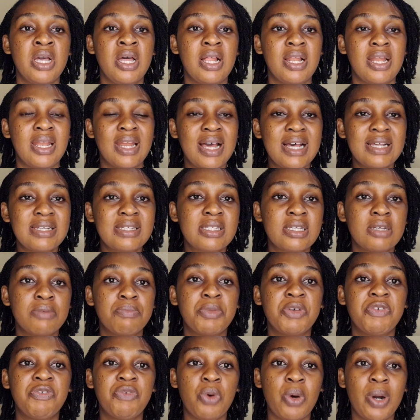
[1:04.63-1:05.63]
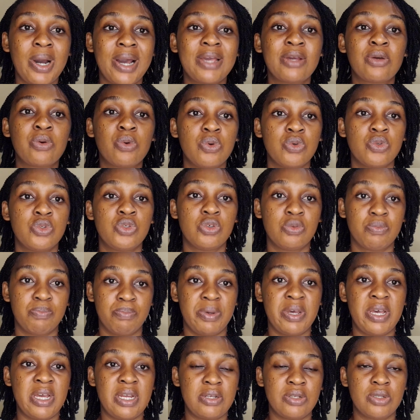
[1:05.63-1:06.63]
last thing before I go to
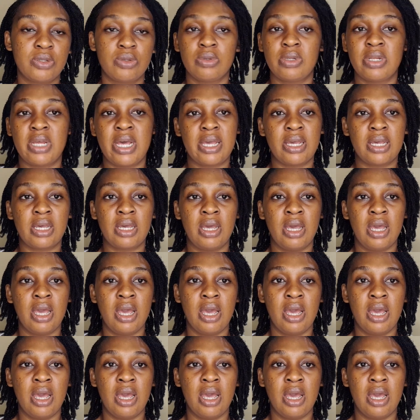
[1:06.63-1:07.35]
bed. So like,